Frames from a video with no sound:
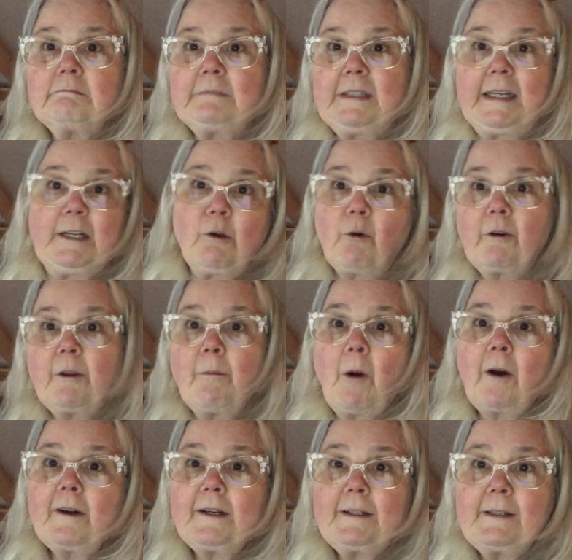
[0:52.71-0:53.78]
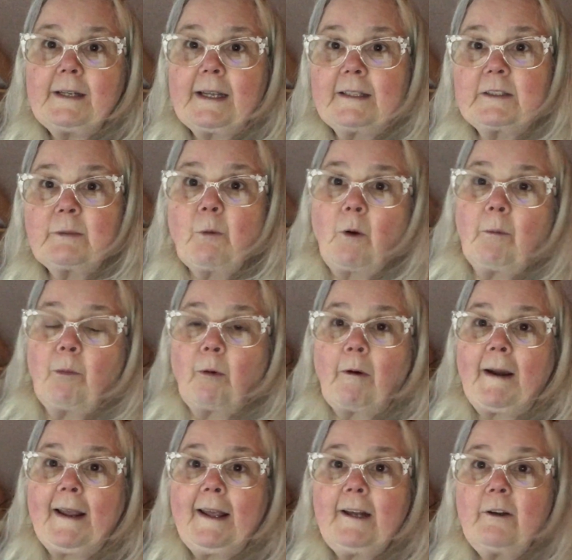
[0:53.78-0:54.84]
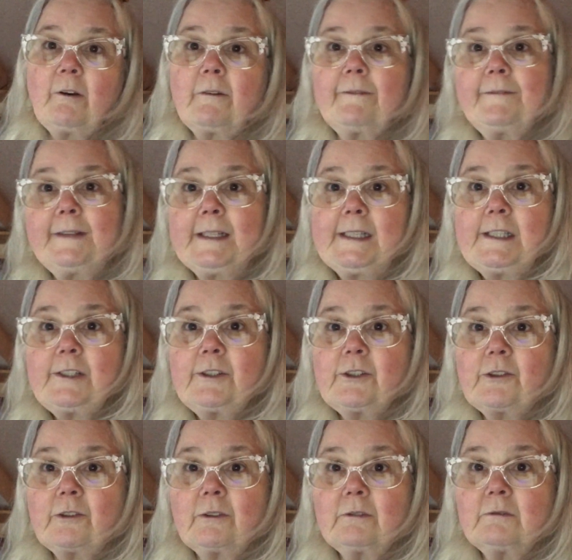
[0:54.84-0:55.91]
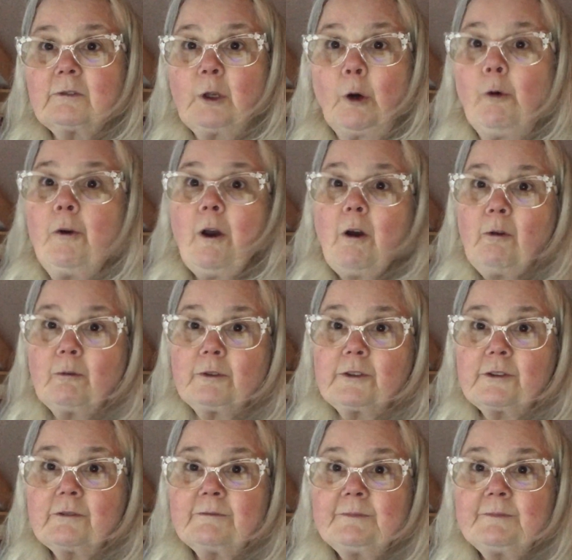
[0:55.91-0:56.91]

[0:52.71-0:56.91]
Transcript: Did he go to the market to get some more bread or fish, or who knows?